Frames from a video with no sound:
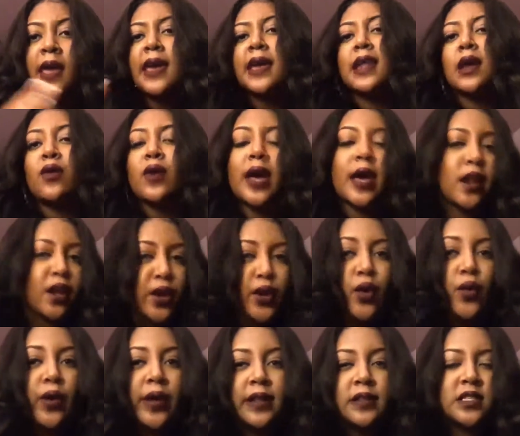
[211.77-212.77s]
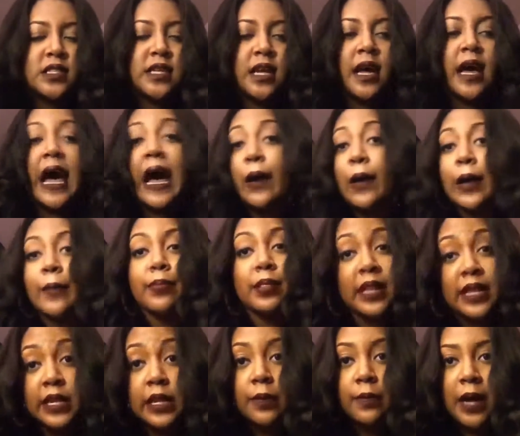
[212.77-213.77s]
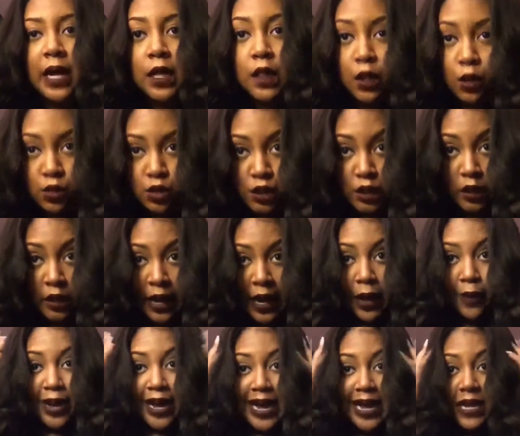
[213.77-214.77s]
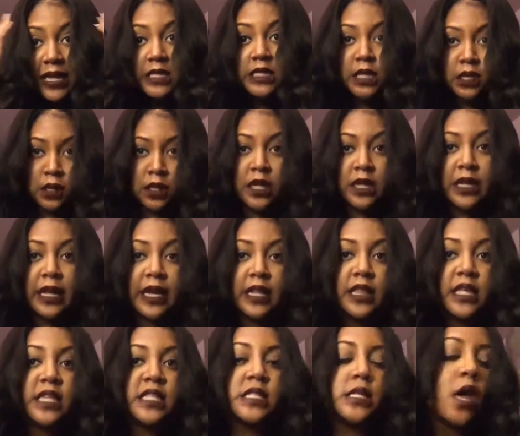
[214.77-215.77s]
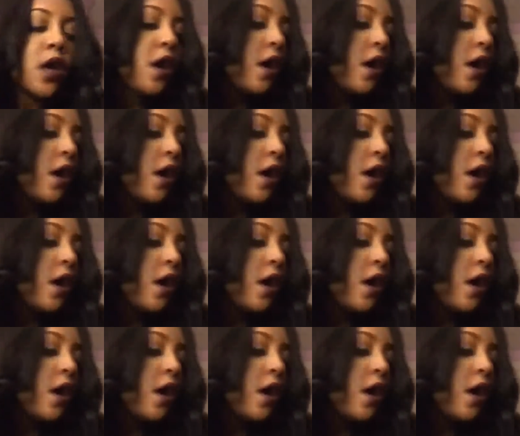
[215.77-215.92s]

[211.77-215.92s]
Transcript: And I'll kind of go into how I blended my closure, how I got it to look like this.